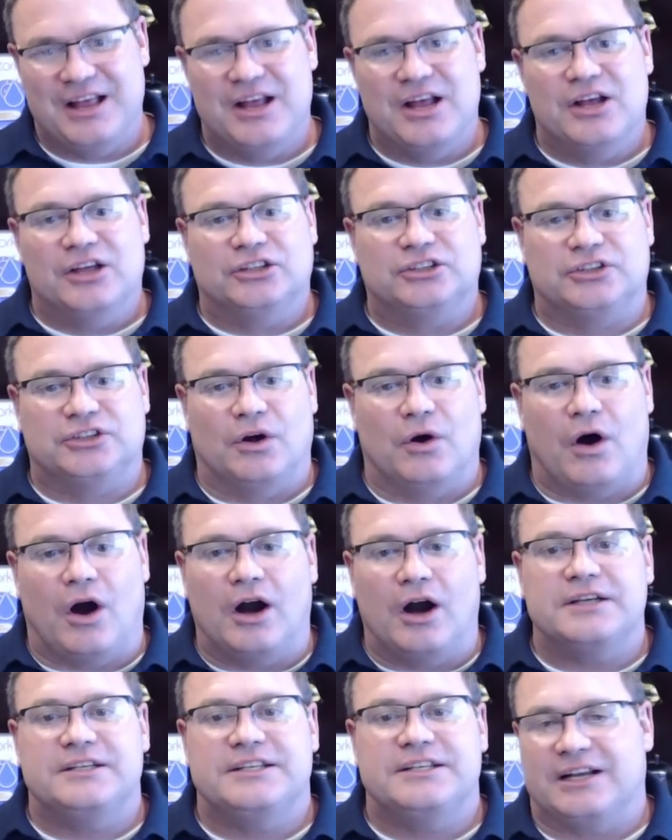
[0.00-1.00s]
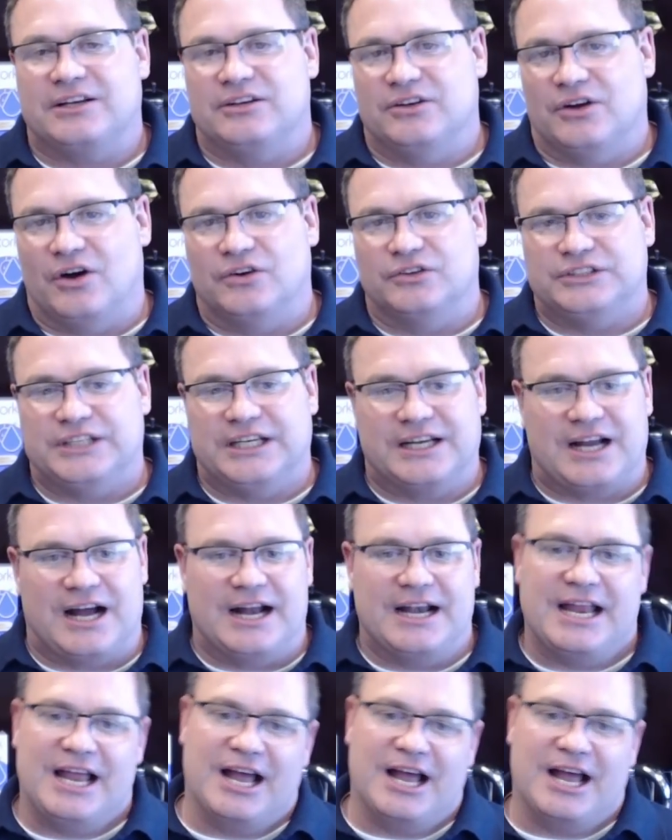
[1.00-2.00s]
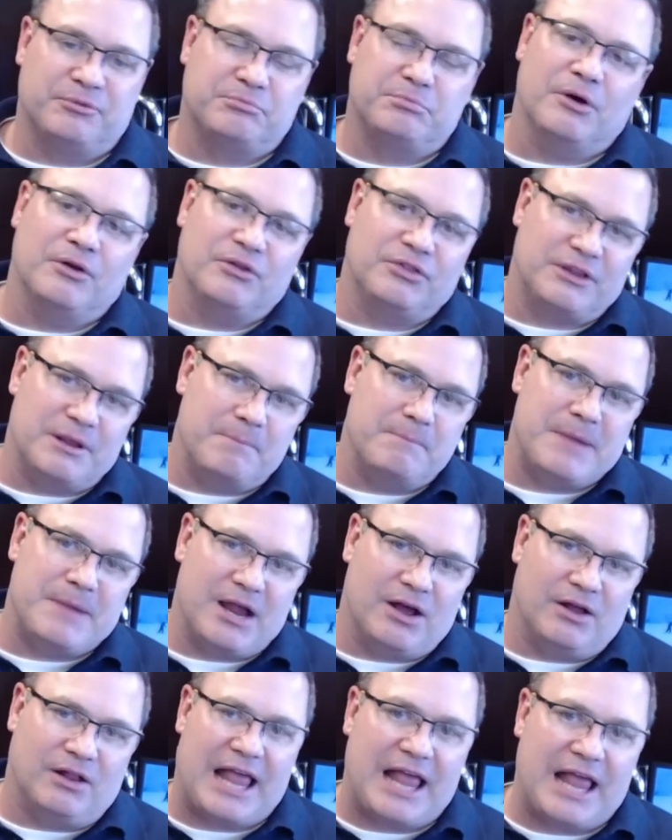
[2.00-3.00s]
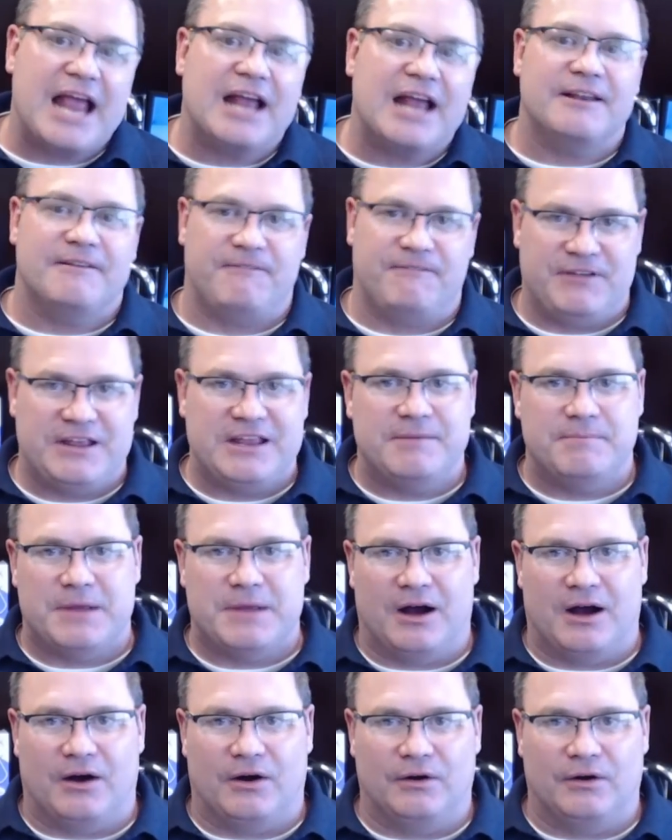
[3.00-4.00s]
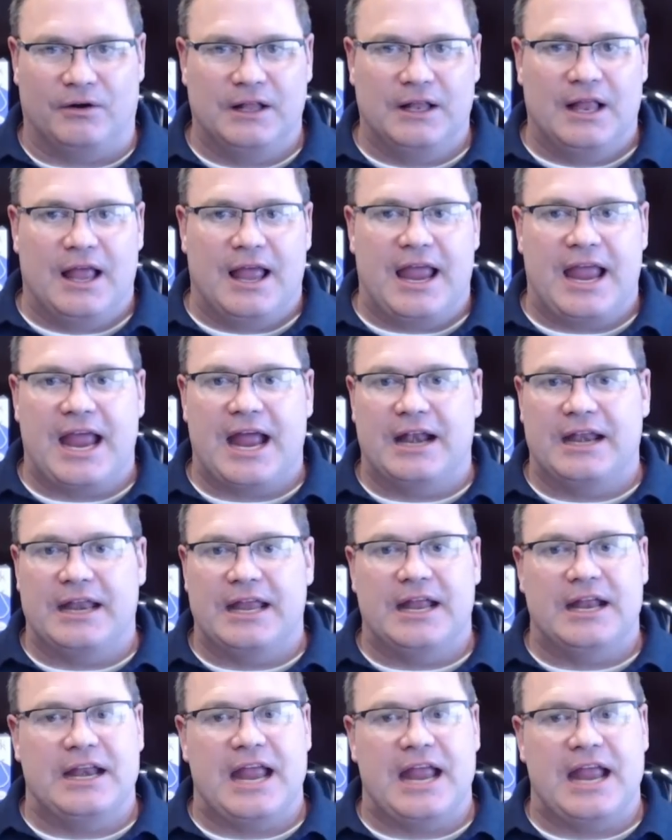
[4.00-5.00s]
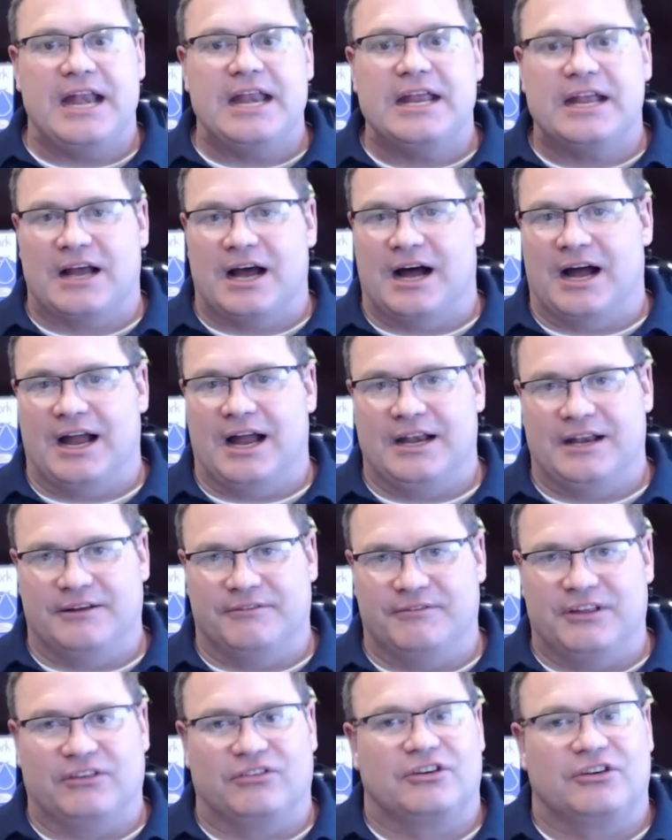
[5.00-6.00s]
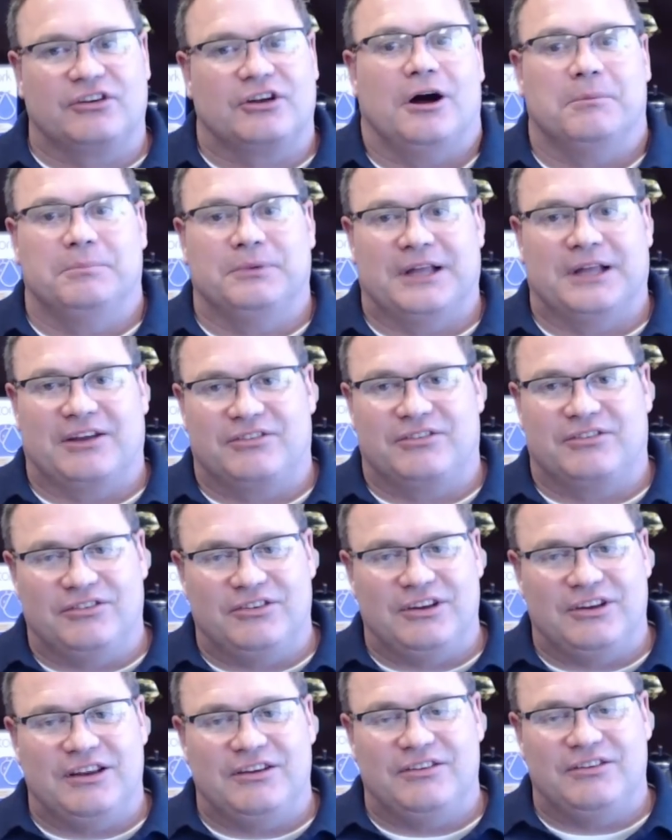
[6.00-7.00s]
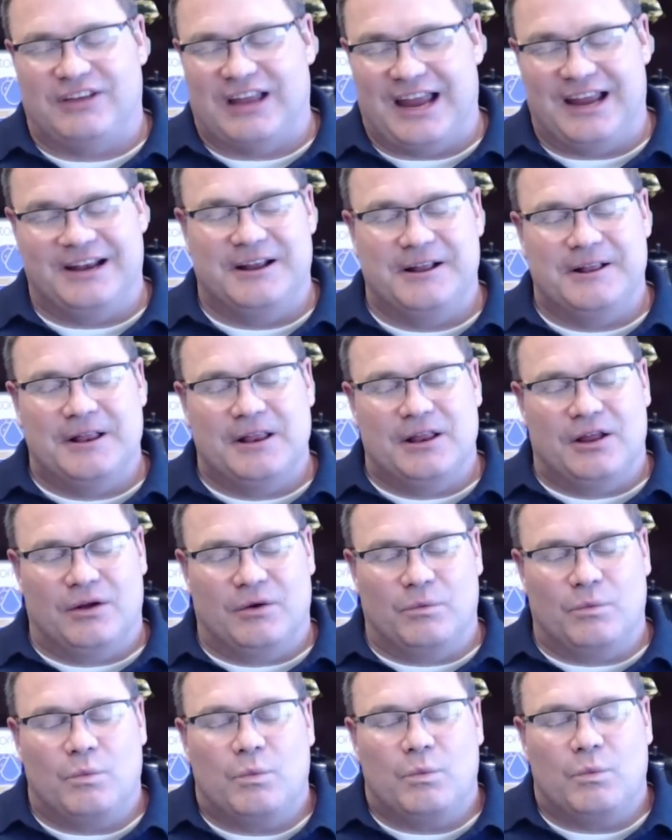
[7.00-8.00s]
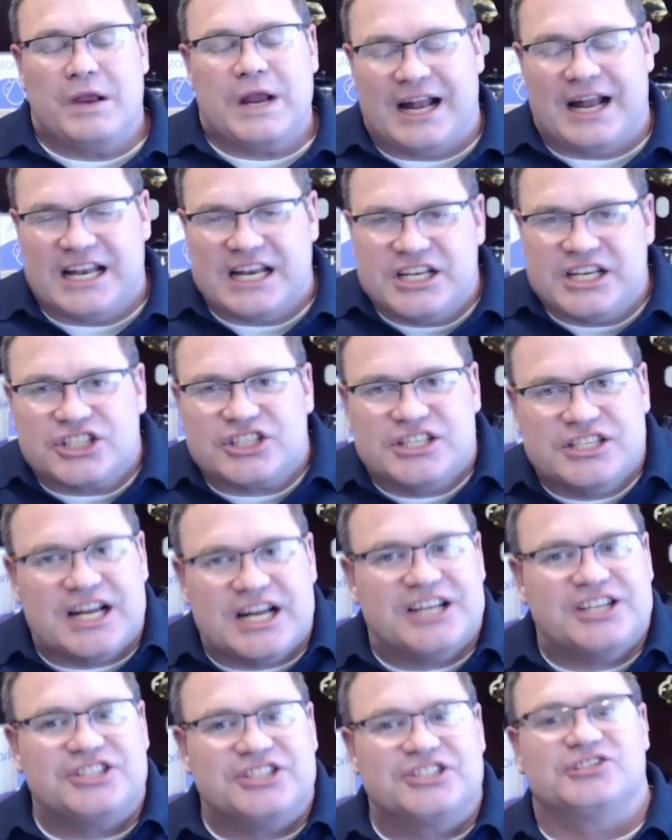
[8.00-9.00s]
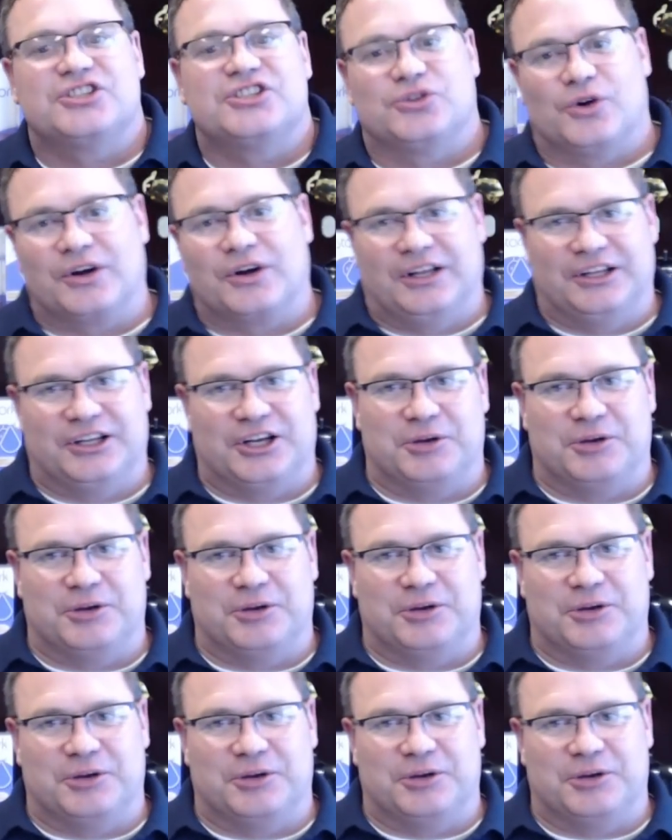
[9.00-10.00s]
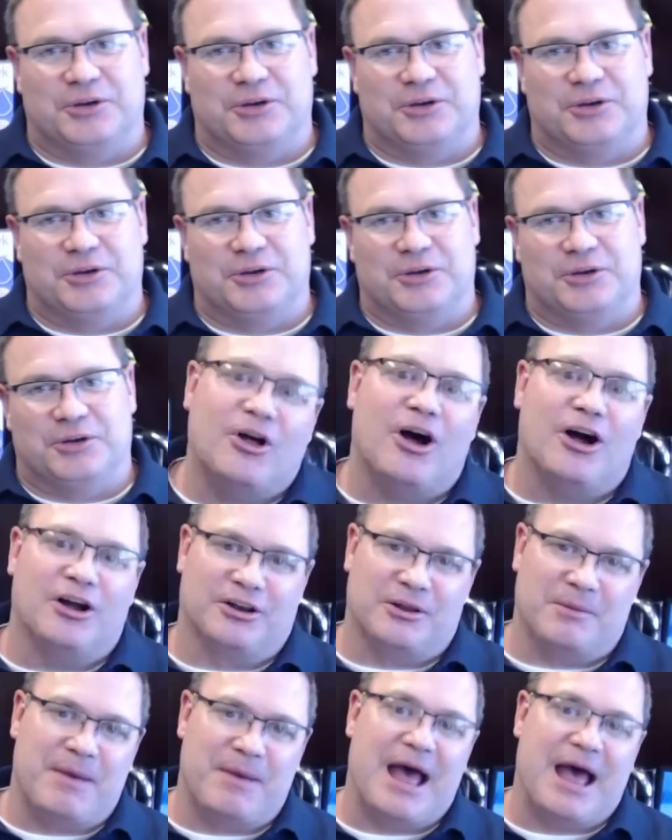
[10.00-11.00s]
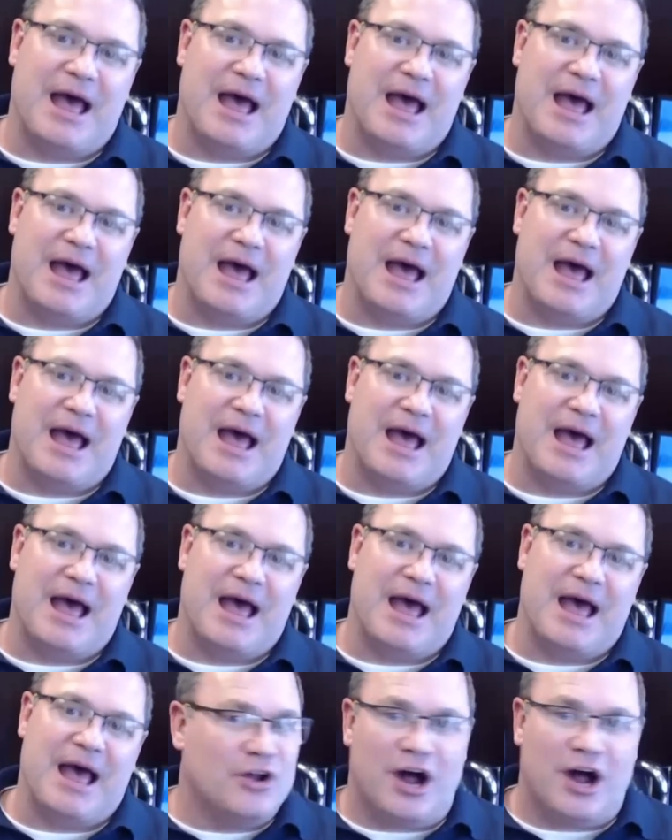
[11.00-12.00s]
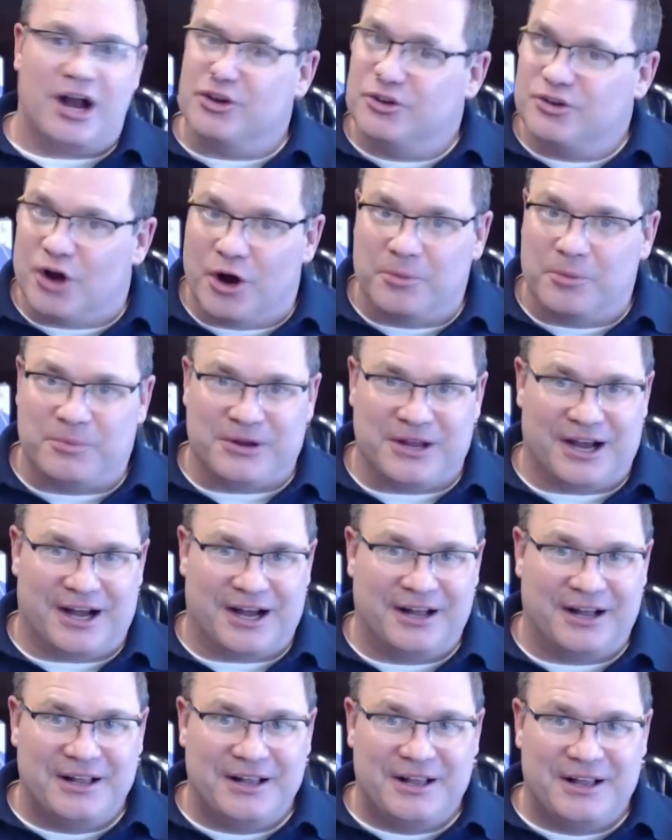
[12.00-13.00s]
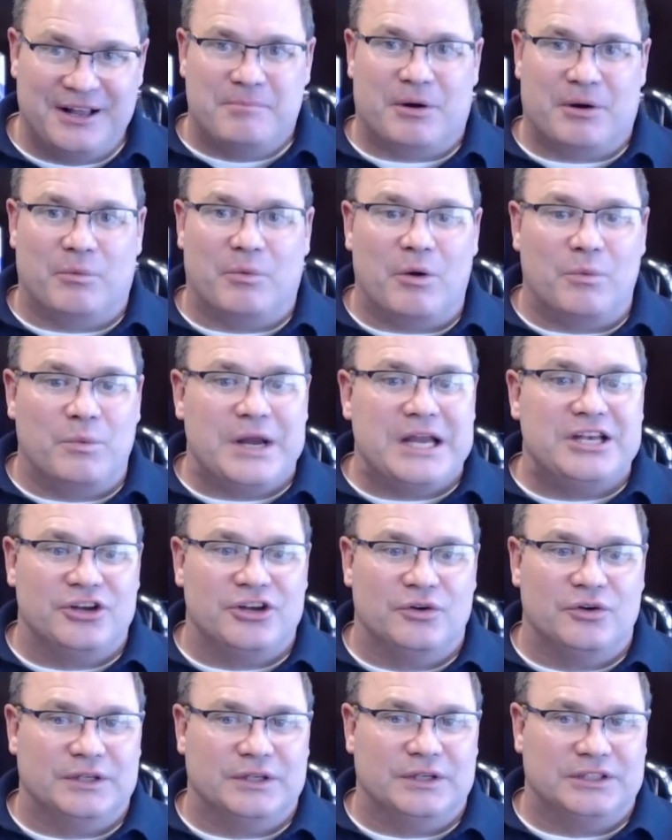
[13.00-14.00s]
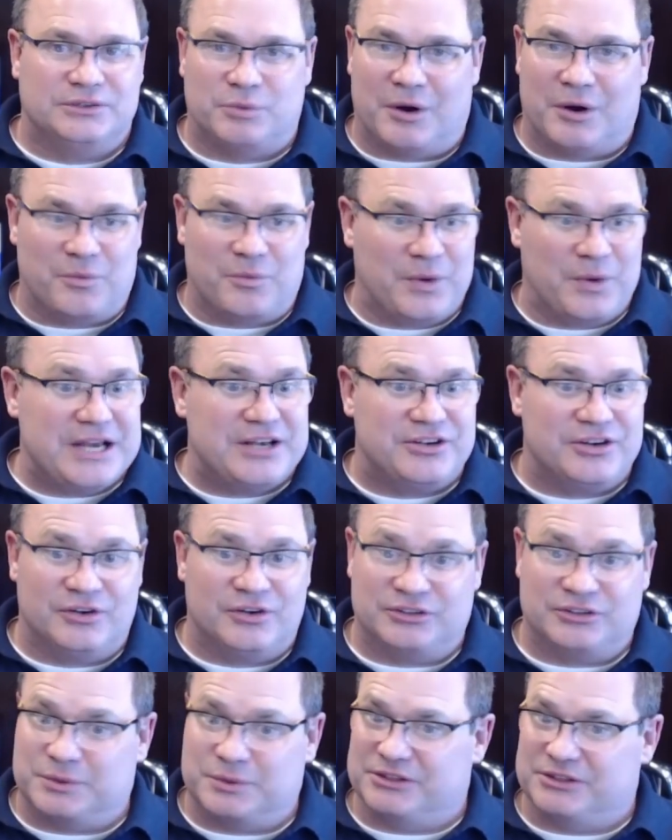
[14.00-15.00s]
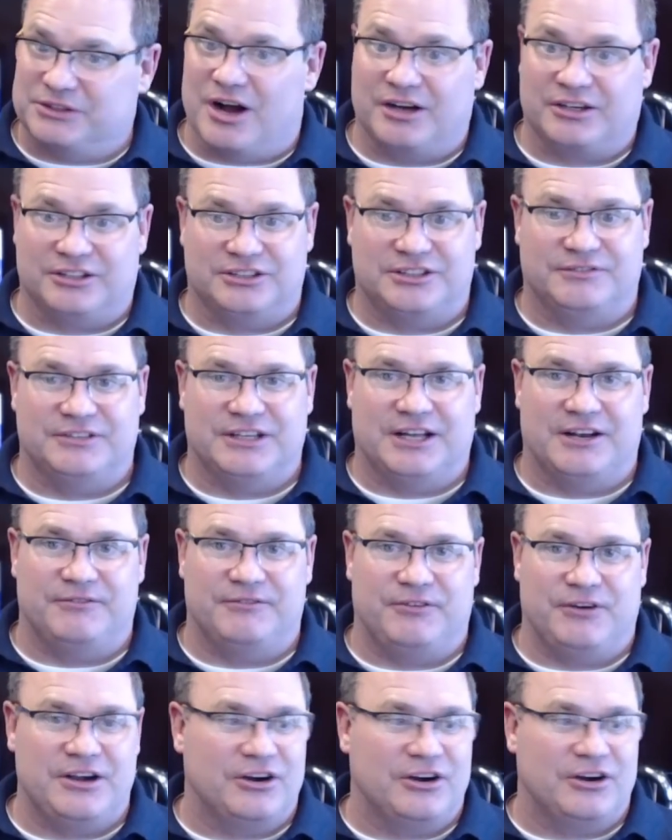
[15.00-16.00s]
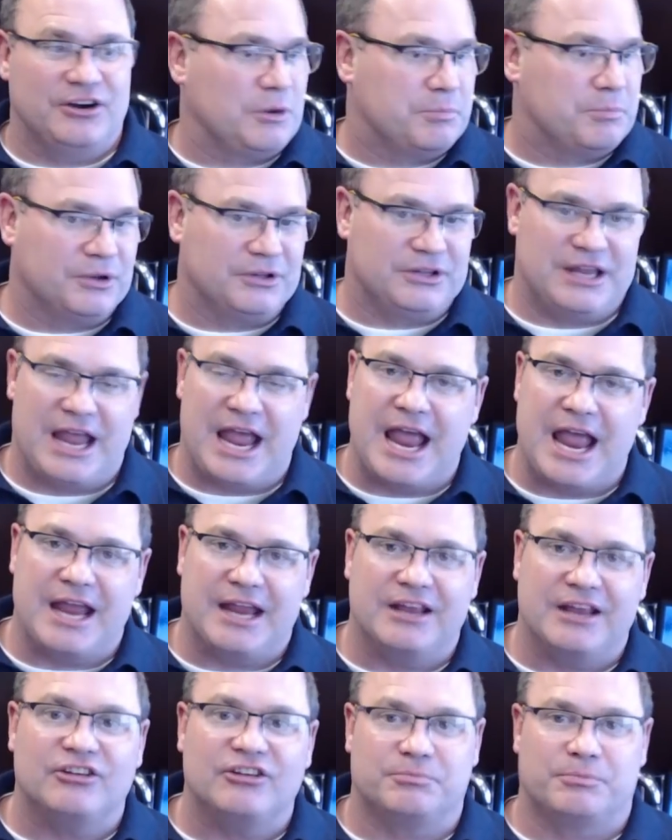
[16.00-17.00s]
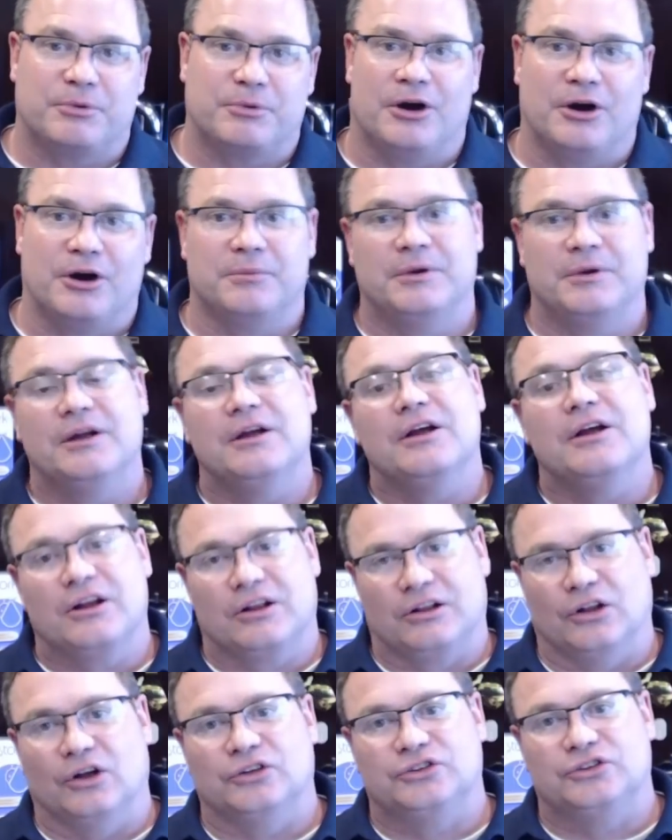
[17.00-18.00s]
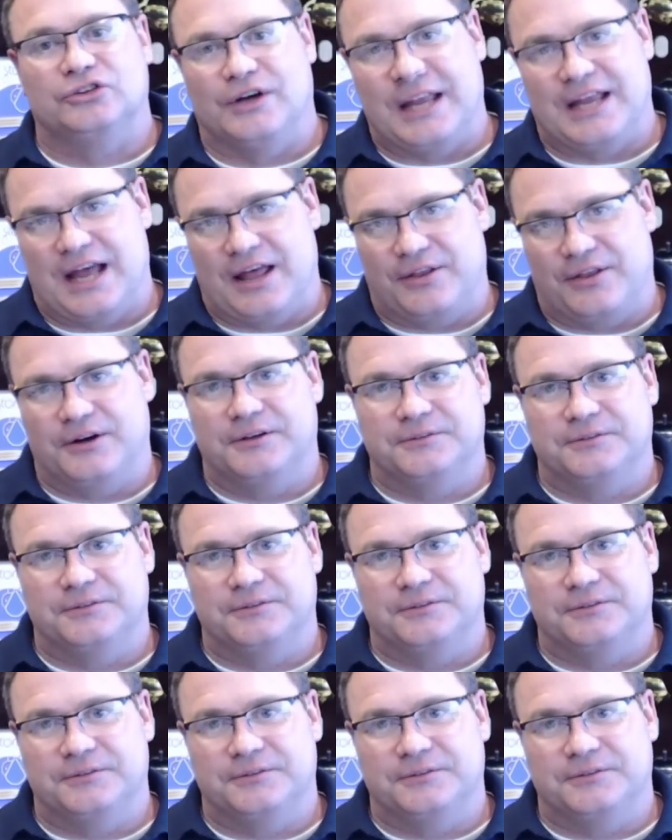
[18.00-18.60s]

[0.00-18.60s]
Mm-hmm. So our technology kind of helps both the male and the female. And in any kind of this complex disease state, we kind of just nudge the stork a little bit. We help them along the path. We're not utopia, but what we do is what doctors have done for years. We put the egg and sperm closer together.